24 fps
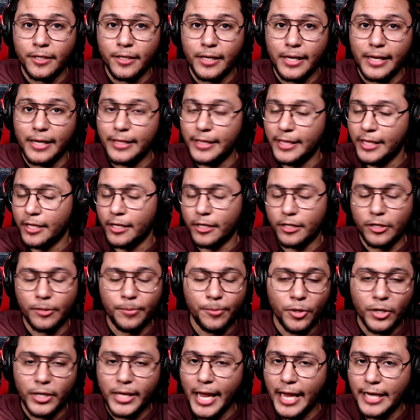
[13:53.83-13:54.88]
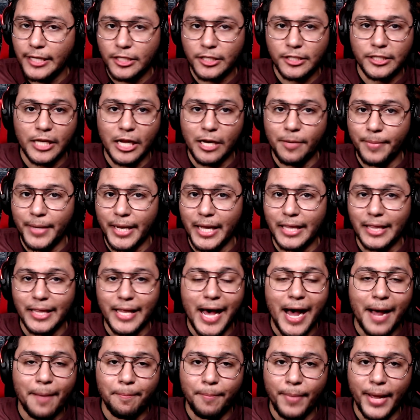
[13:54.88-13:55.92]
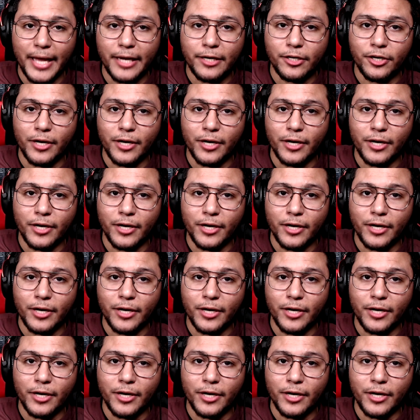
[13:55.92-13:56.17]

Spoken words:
The communication is going to be a lot better,